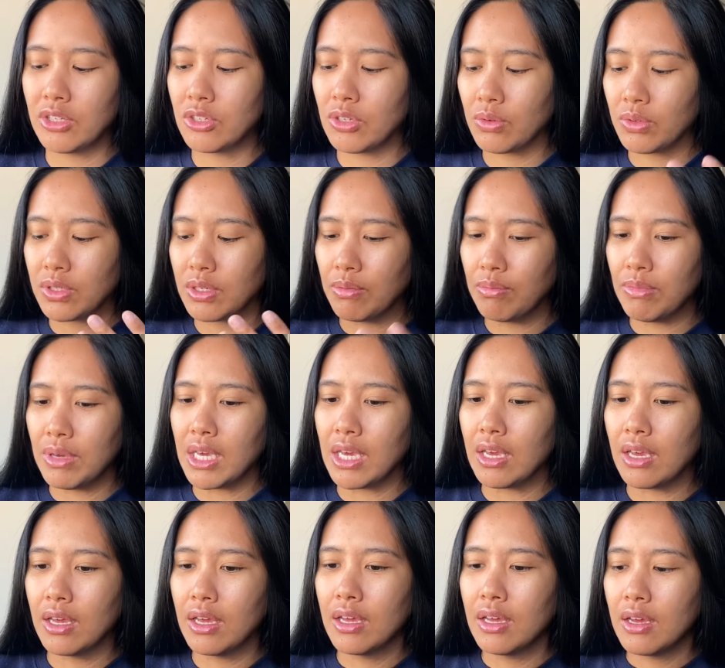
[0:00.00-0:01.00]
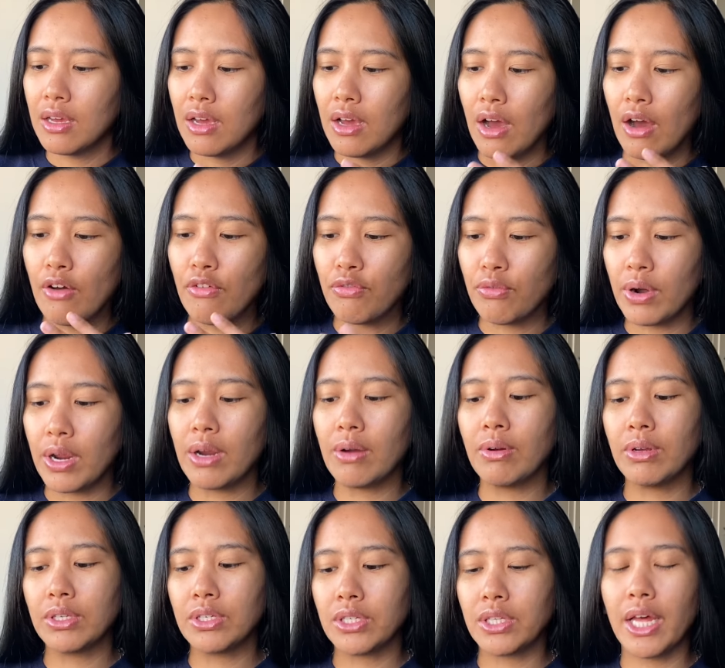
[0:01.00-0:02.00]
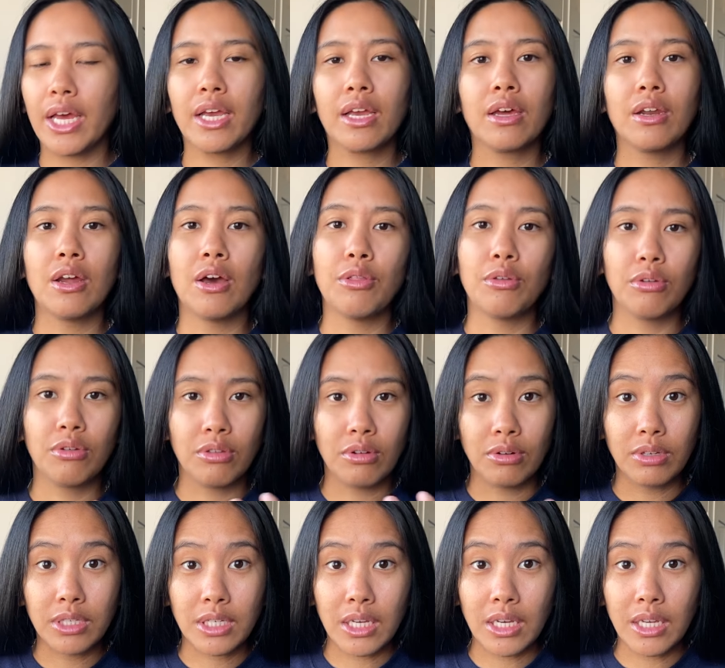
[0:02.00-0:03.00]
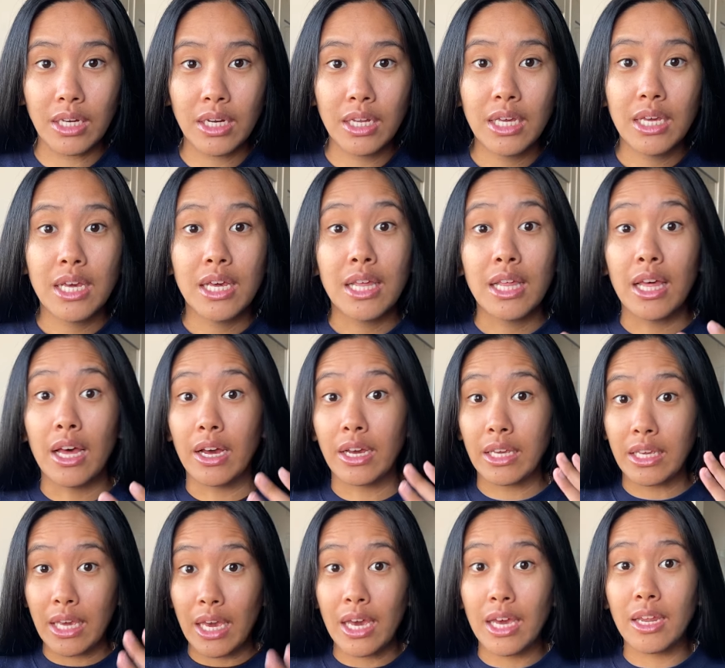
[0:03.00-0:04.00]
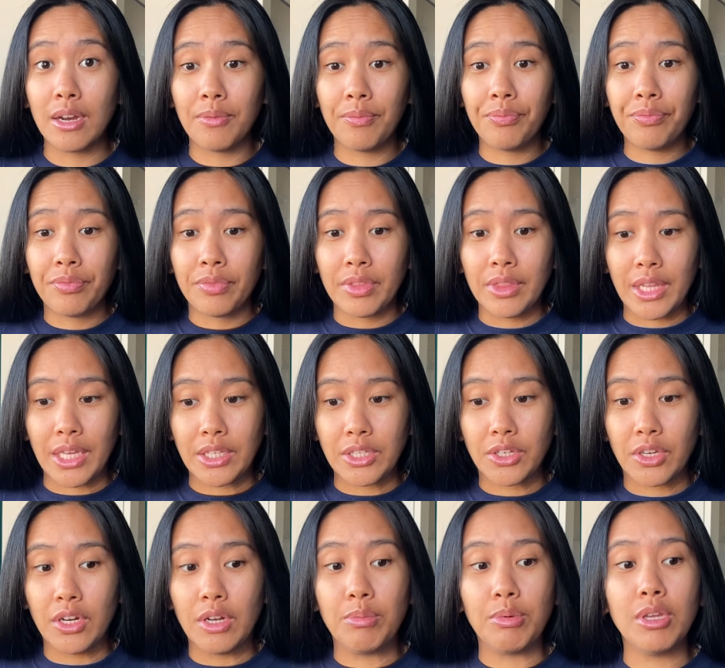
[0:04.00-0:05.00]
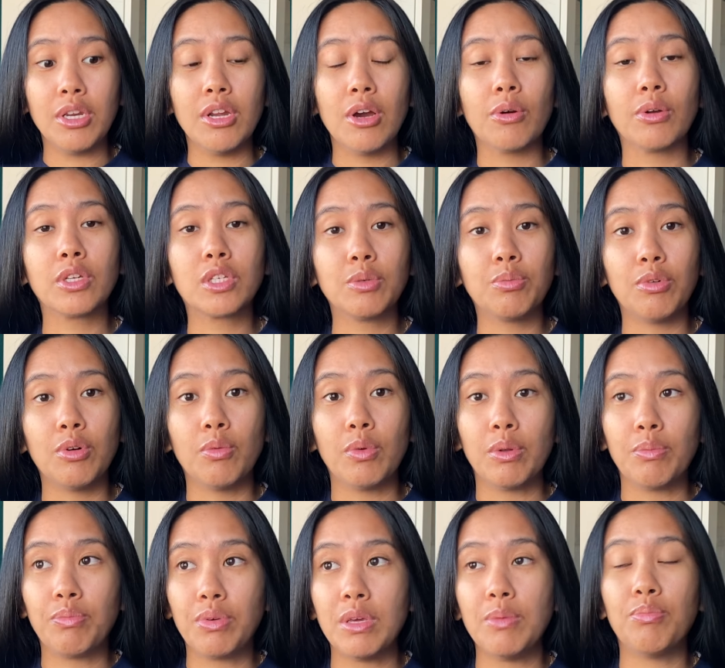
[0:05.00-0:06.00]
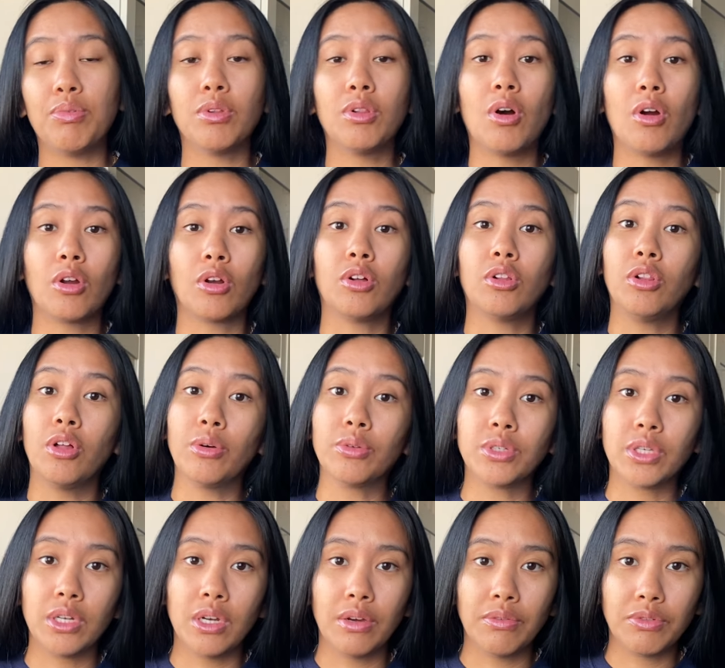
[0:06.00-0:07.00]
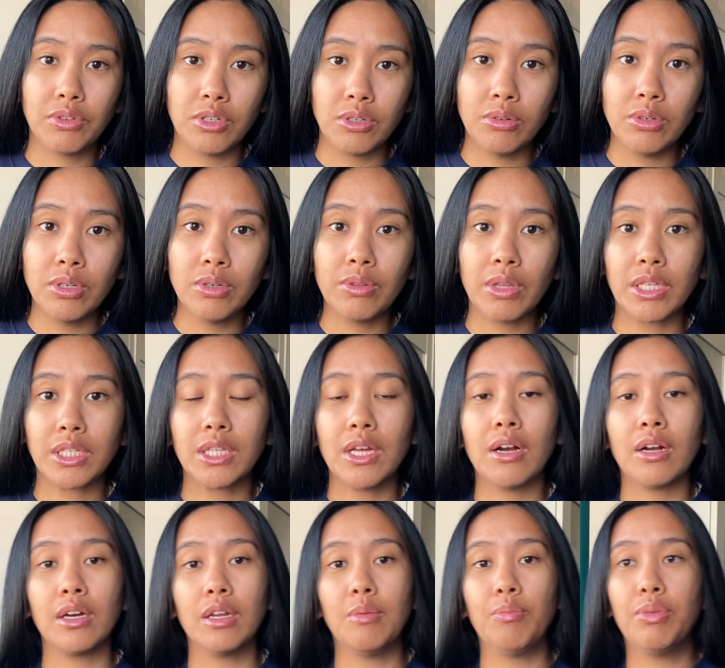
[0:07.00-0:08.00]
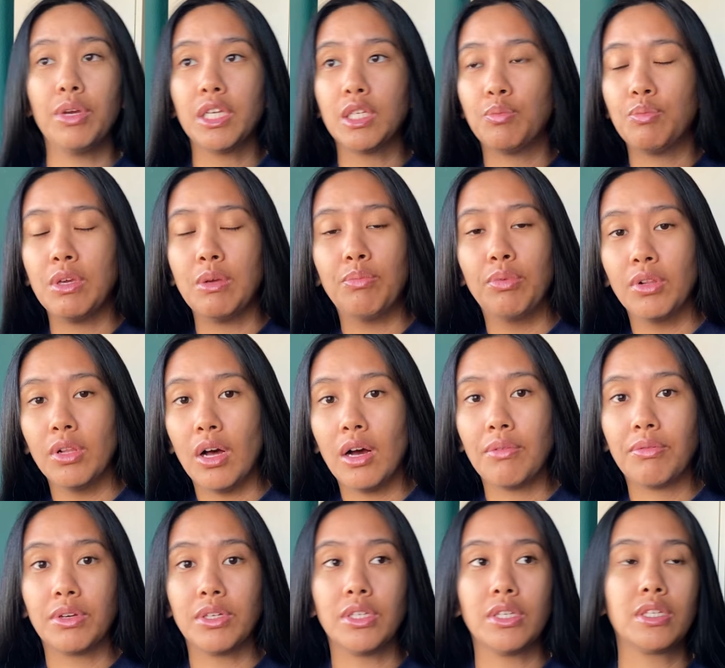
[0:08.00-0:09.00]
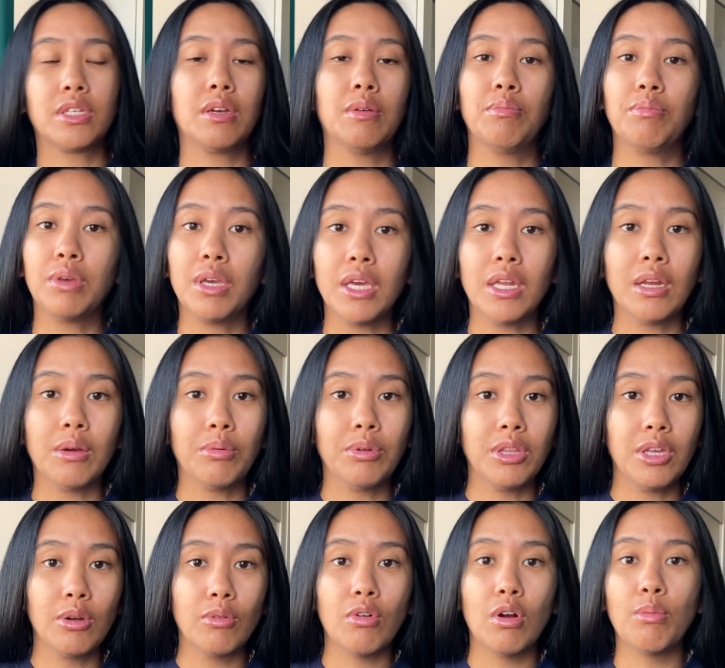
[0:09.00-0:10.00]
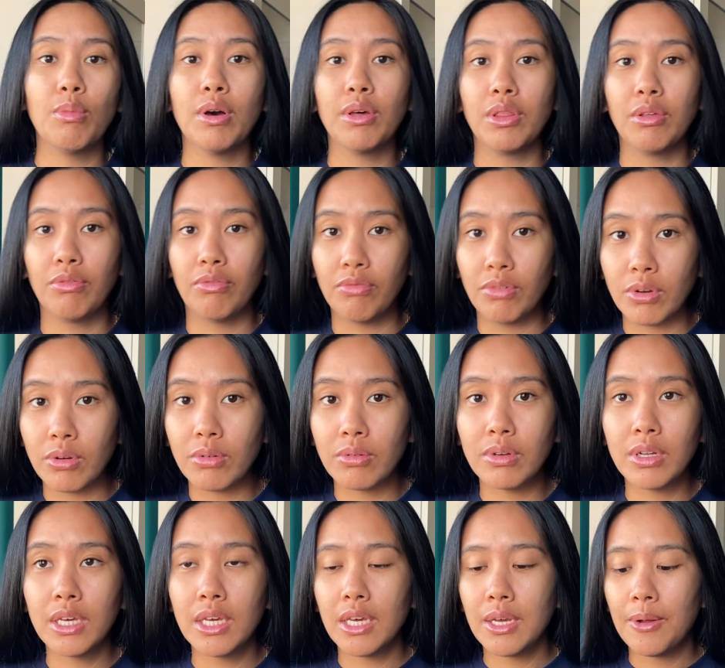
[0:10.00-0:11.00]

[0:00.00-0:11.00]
So to me, a fragrance like another 13, again, that's going to be noticeable when people are close enough to you. That's not going to piss people off because it's competing with the aroma of the food.